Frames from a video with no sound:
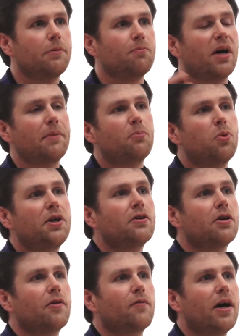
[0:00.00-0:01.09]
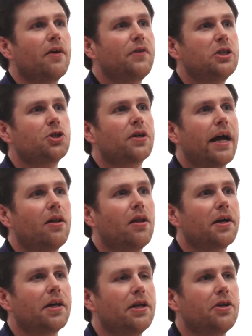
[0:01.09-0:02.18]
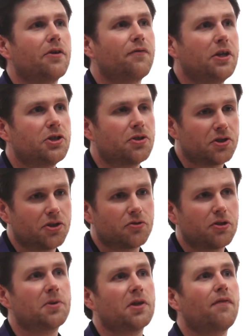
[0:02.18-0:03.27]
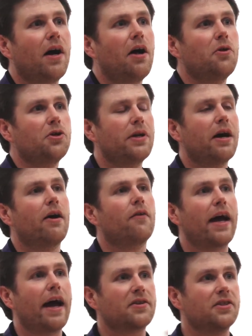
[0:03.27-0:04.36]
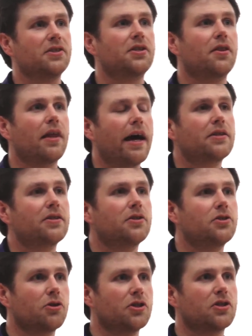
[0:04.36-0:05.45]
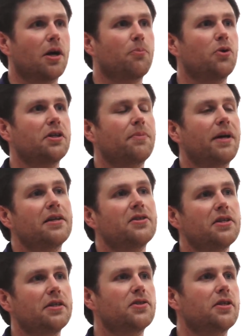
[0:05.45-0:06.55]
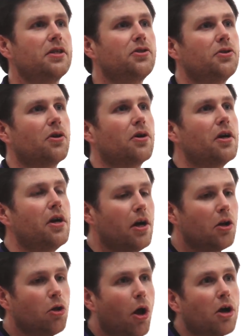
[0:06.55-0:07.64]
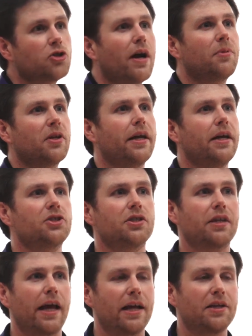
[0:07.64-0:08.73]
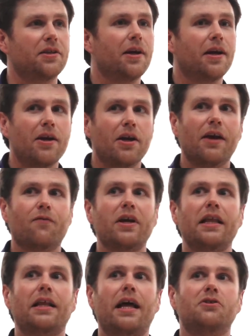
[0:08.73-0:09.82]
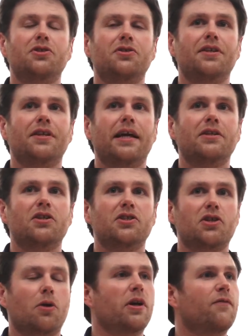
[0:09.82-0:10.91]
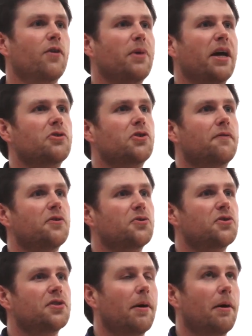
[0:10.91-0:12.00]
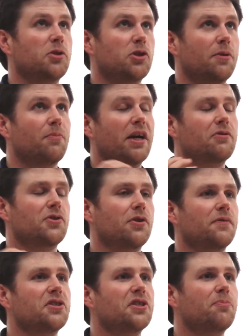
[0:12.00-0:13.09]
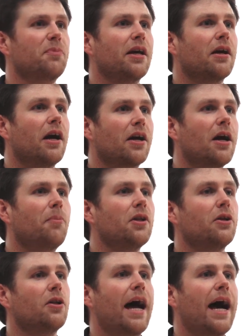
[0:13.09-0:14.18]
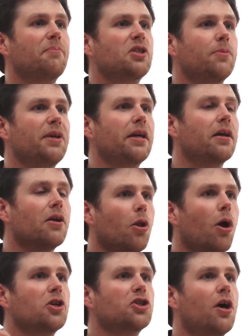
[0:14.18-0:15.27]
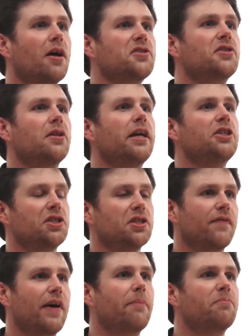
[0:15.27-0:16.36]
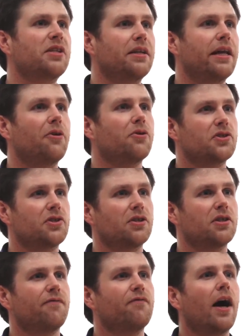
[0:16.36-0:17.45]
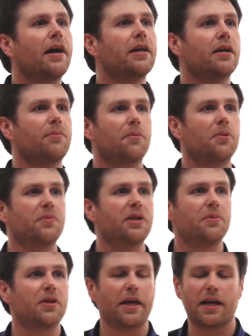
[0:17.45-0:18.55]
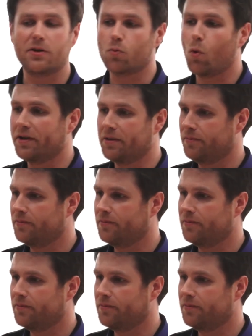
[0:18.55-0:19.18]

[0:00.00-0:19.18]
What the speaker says: By putting their feature catalog in your features descriptor file, you now have access to that. So you can start putting dependencies into your larger application, and it really allows you to then start looking for microservices as being a couple of little apps to being large constellations of apps that now you can start defining and be able to manipulate as one.